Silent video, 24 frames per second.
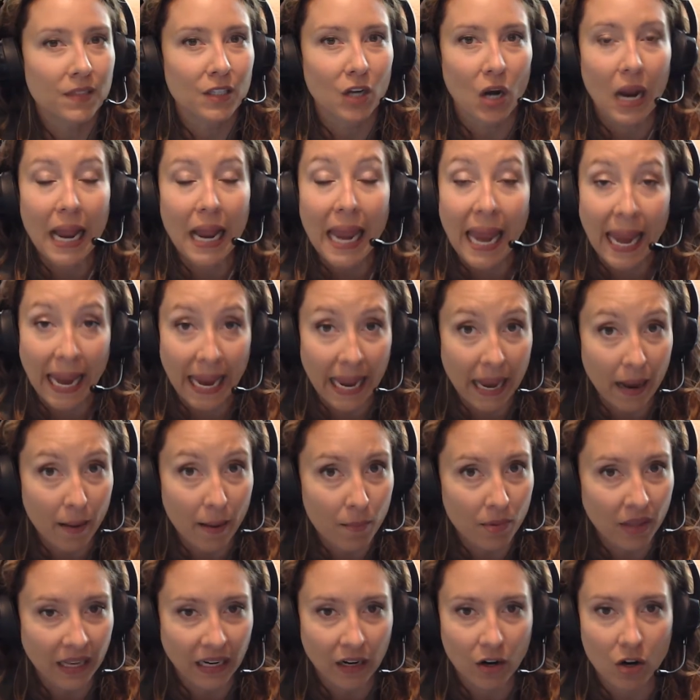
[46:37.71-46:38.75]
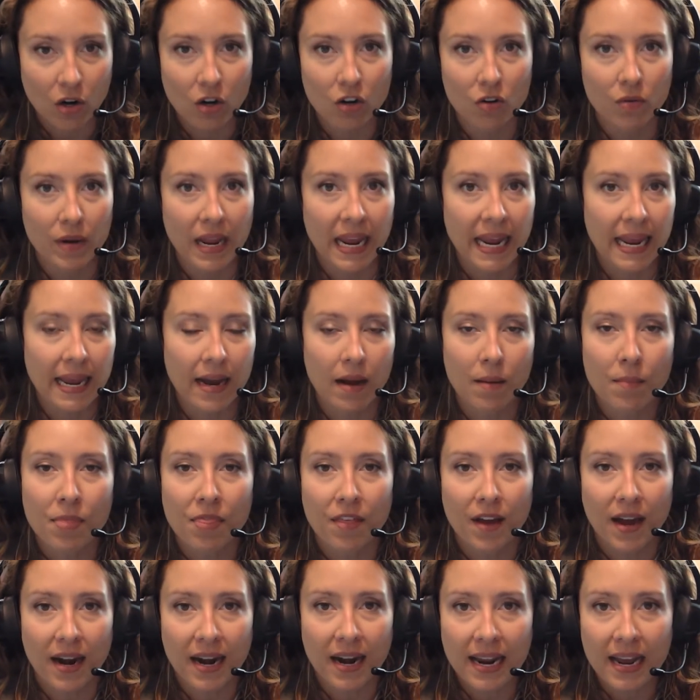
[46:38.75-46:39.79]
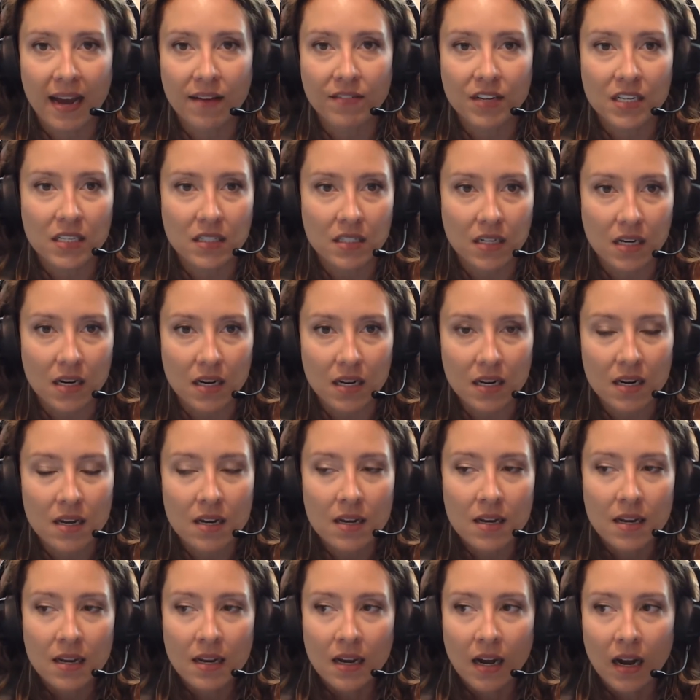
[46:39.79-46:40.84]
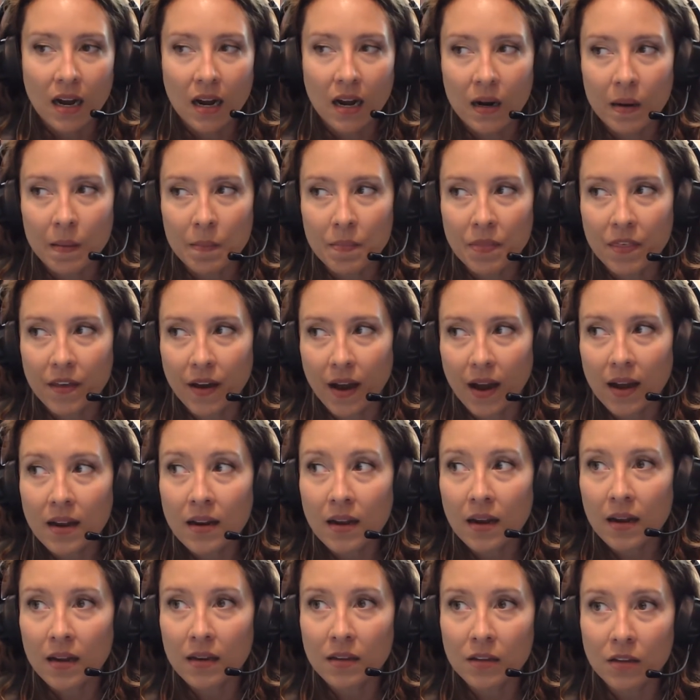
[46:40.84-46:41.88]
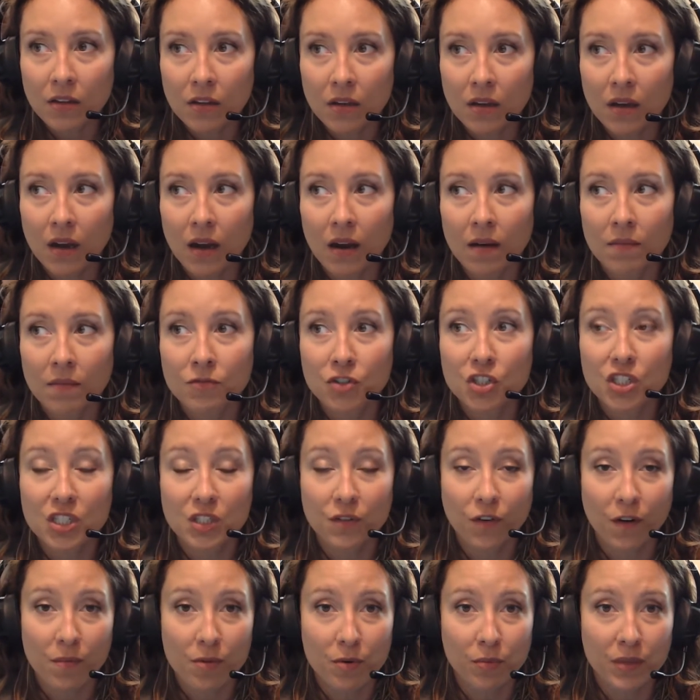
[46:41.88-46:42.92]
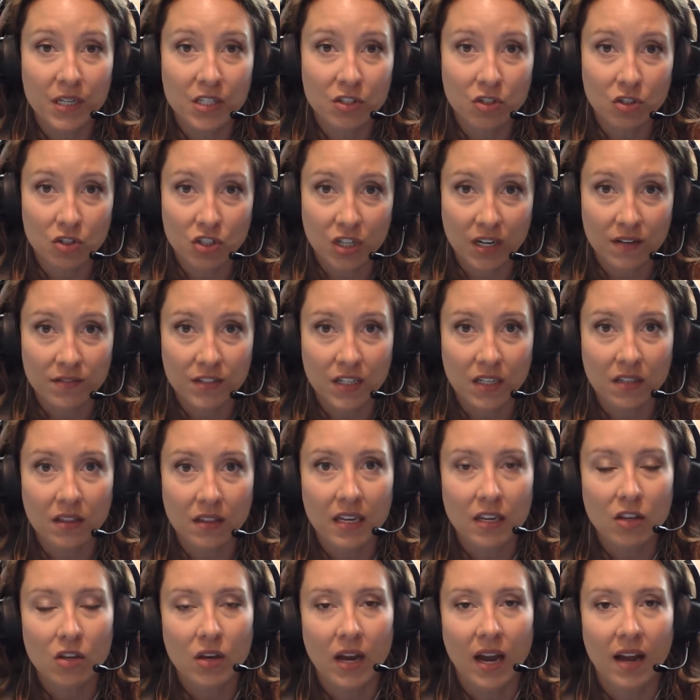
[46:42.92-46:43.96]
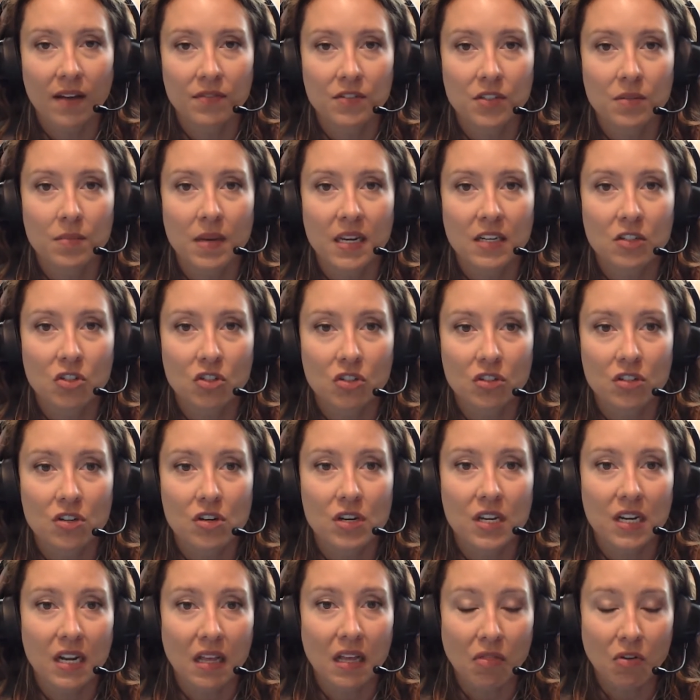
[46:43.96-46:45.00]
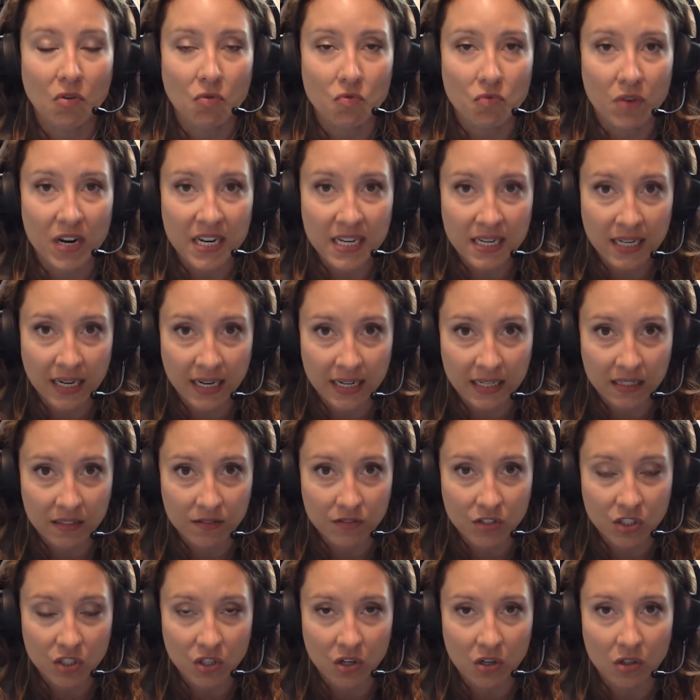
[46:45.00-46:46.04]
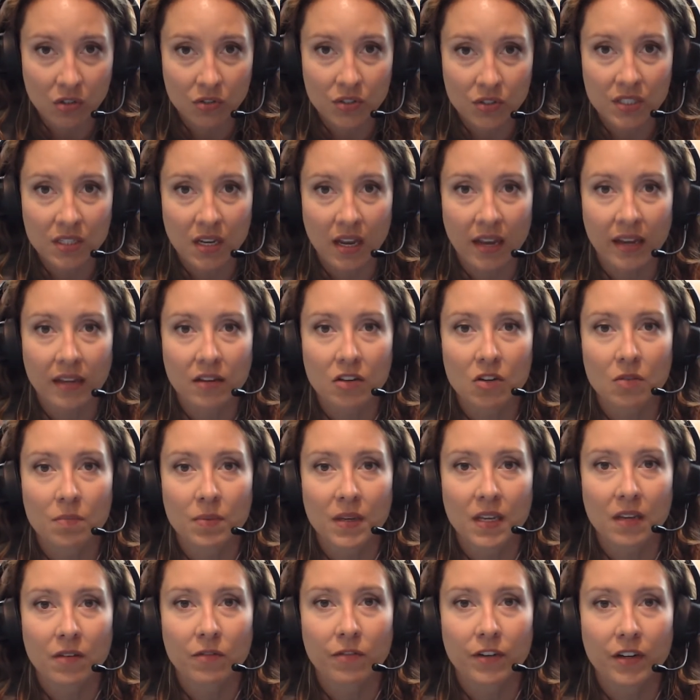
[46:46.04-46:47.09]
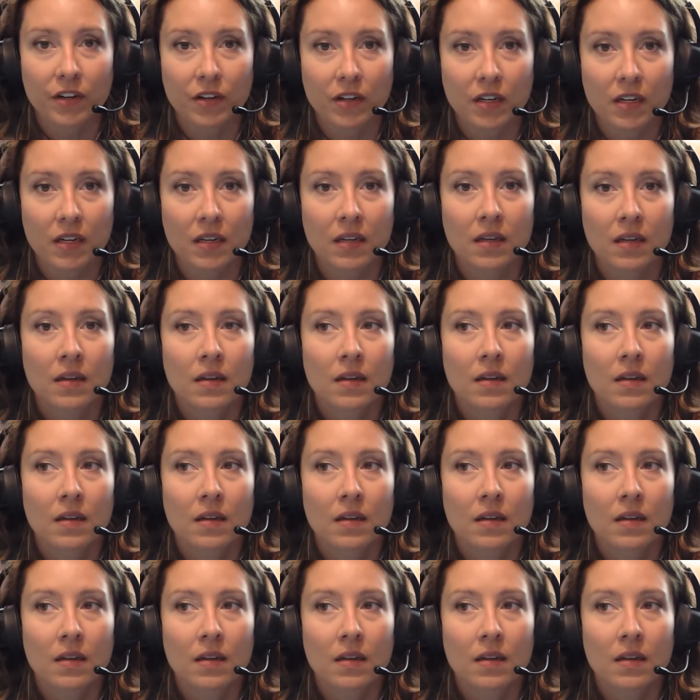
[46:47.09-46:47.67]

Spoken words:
ham, like our own ham. That I haven't done. That just from the research I've done, like you have to make sure you're getting the right kind of salt and you're being very